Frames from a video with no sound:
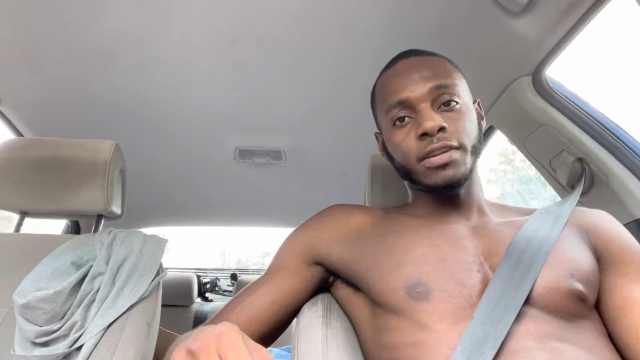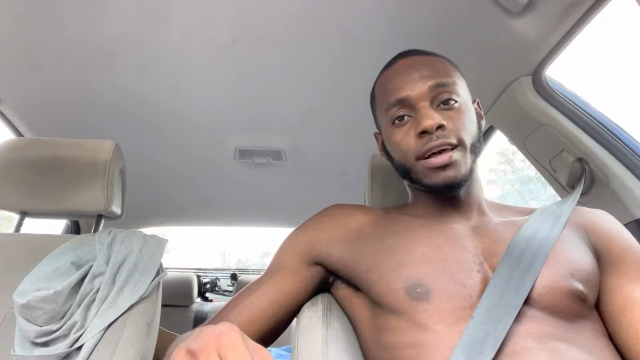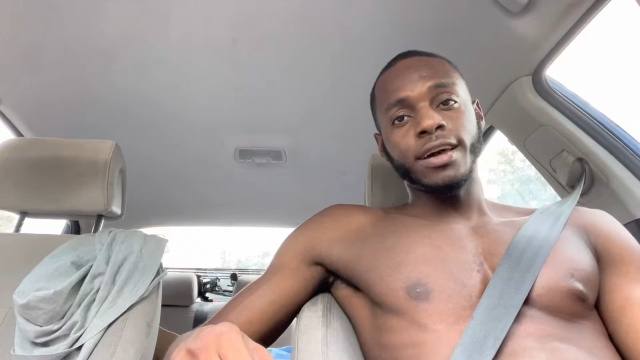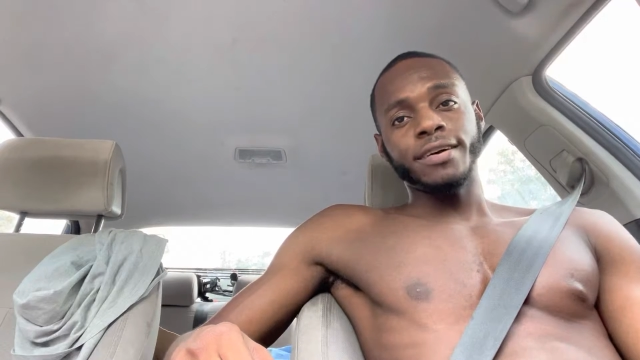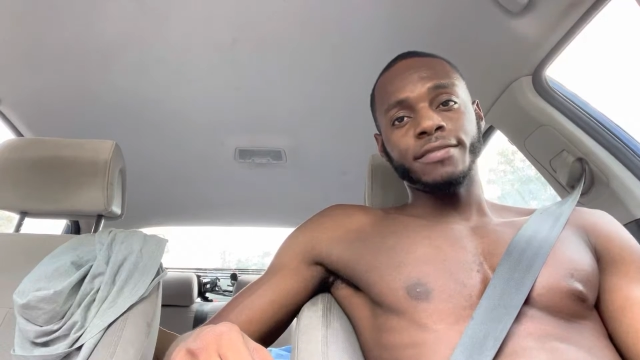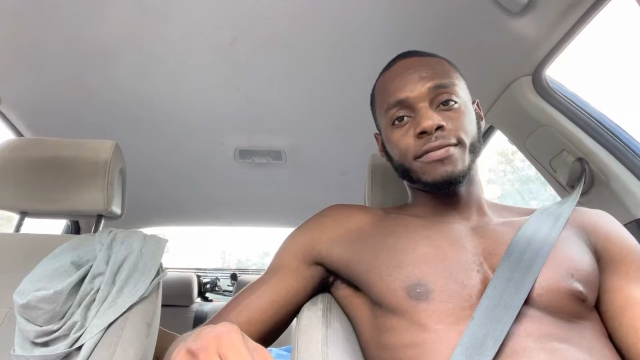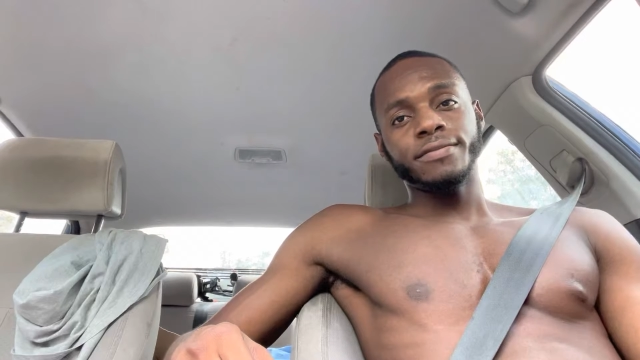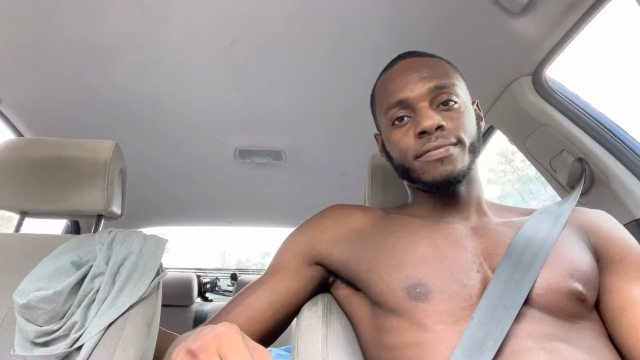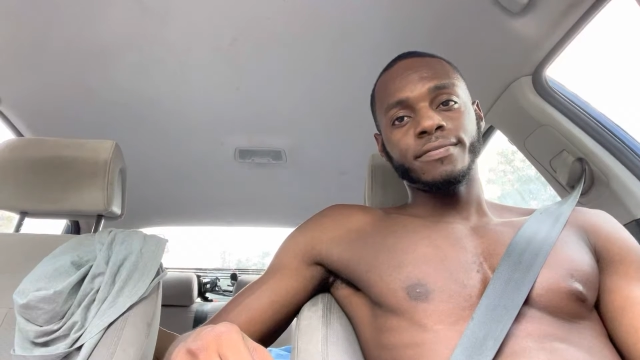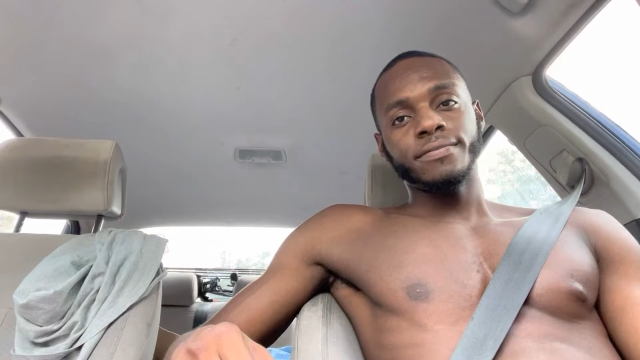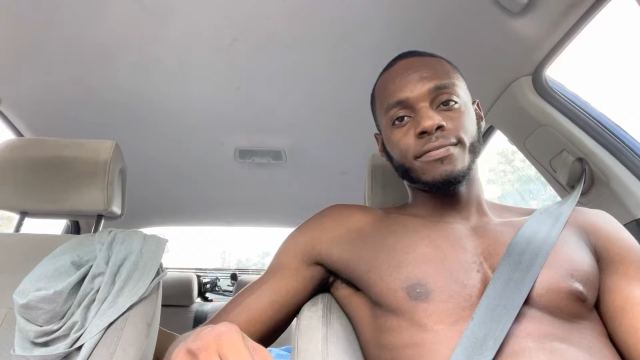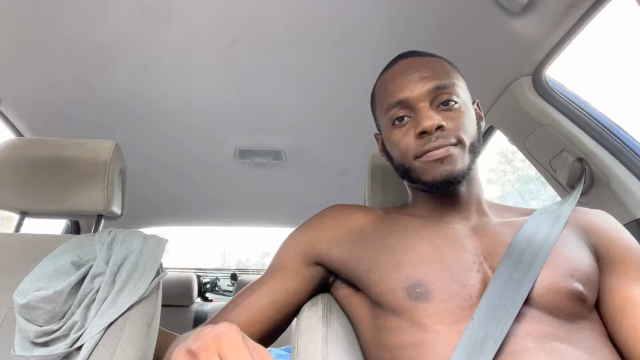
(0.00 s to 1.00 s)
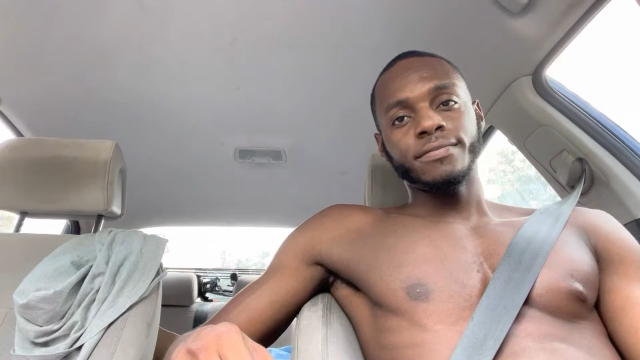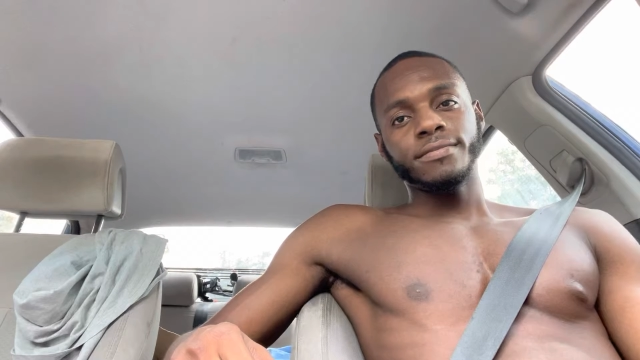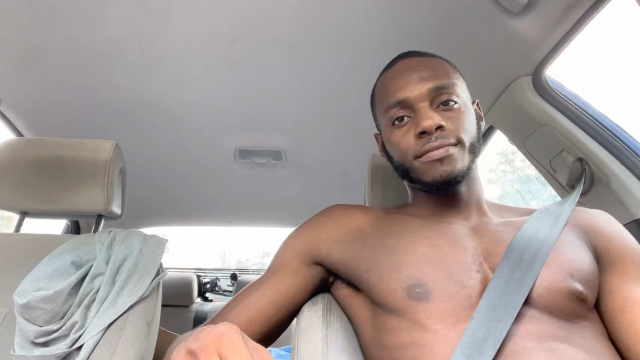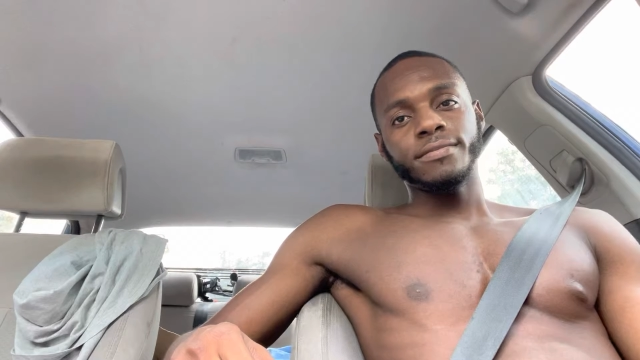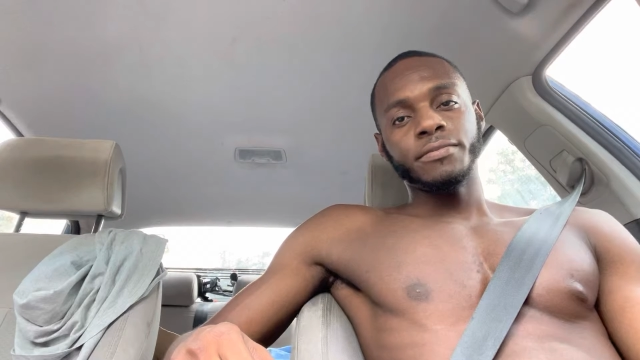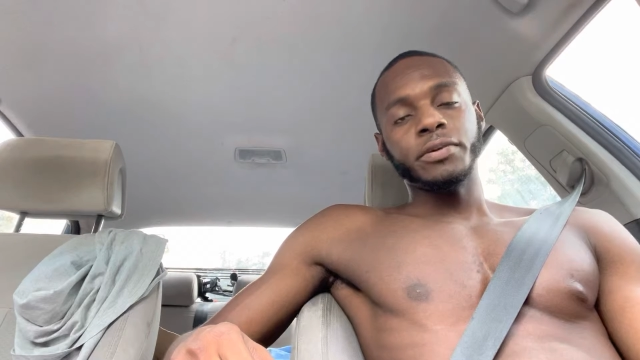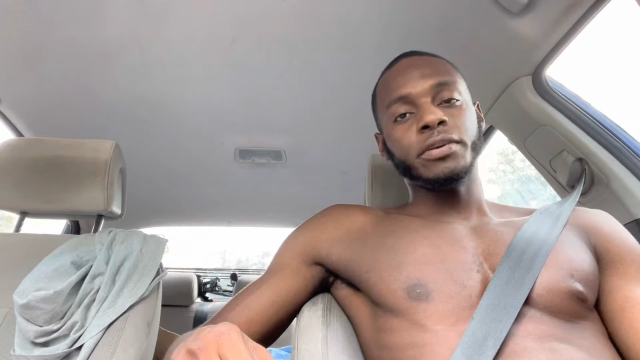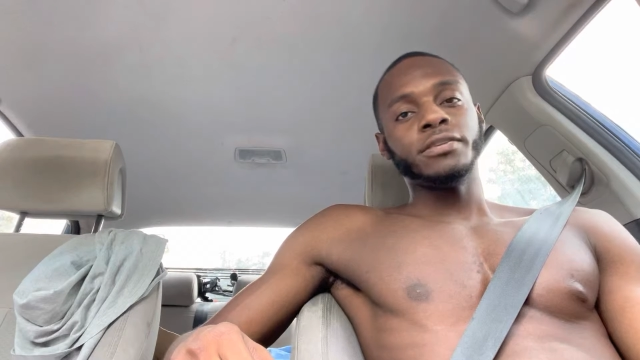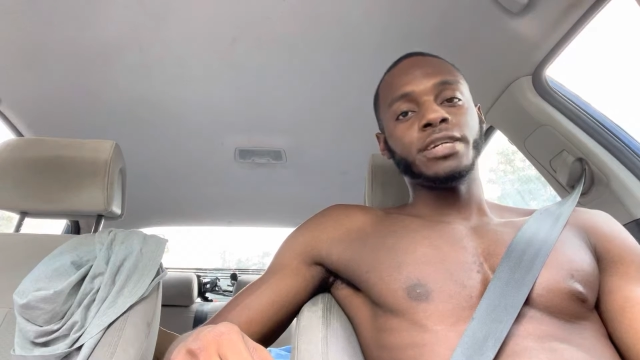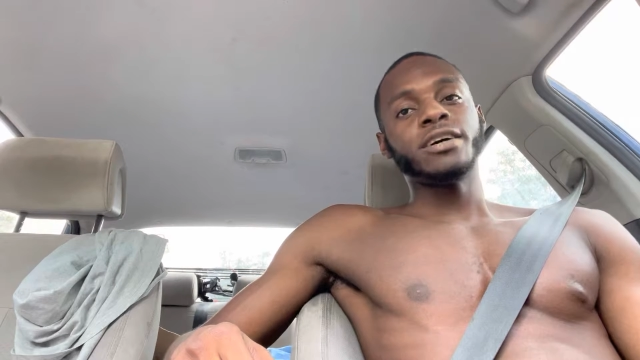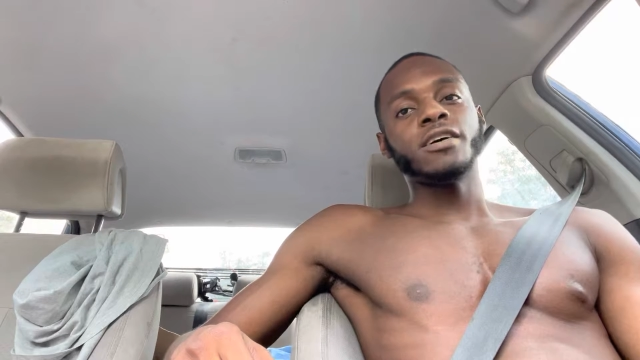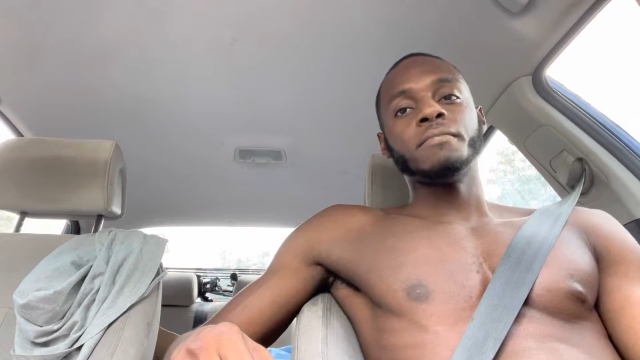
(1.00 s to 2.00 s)
life when you
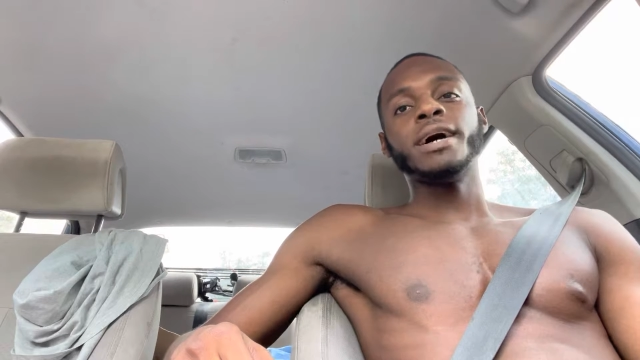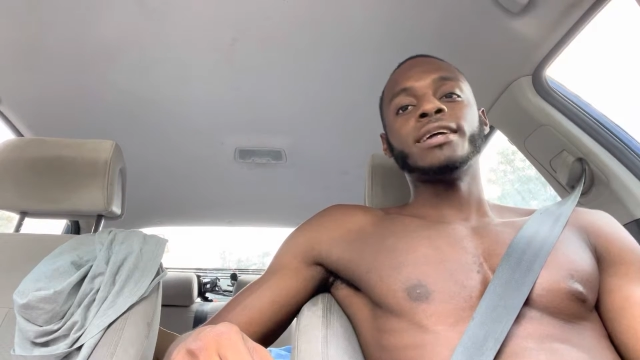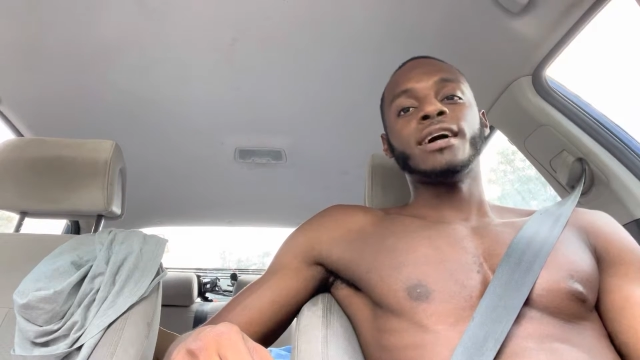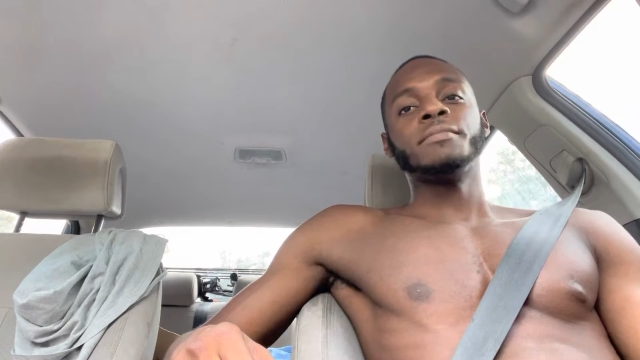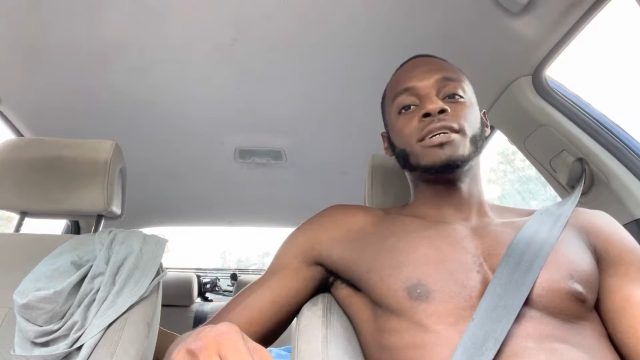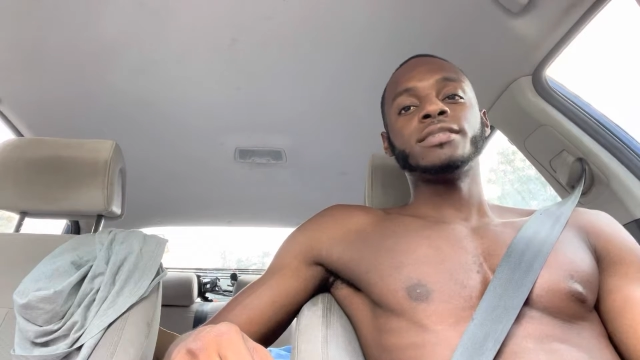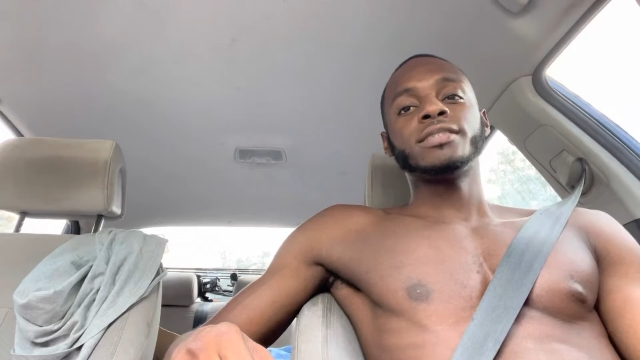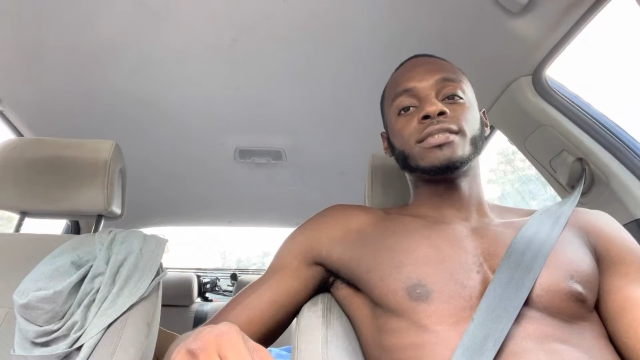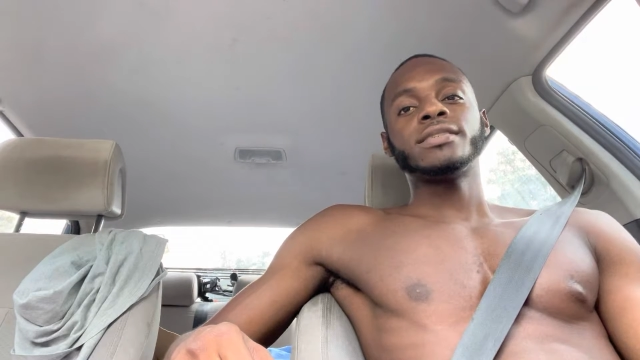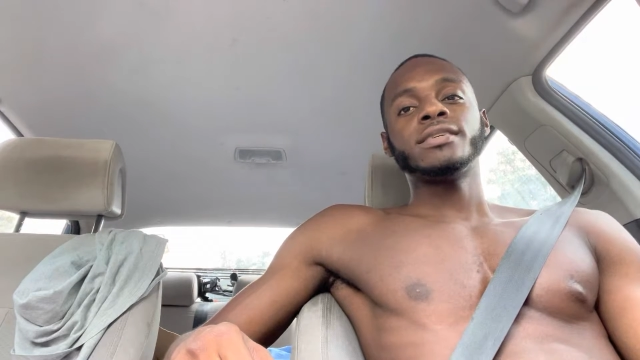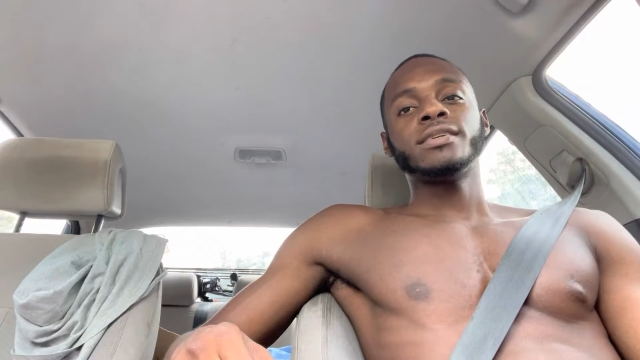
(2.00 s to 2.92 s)
take up bad habits.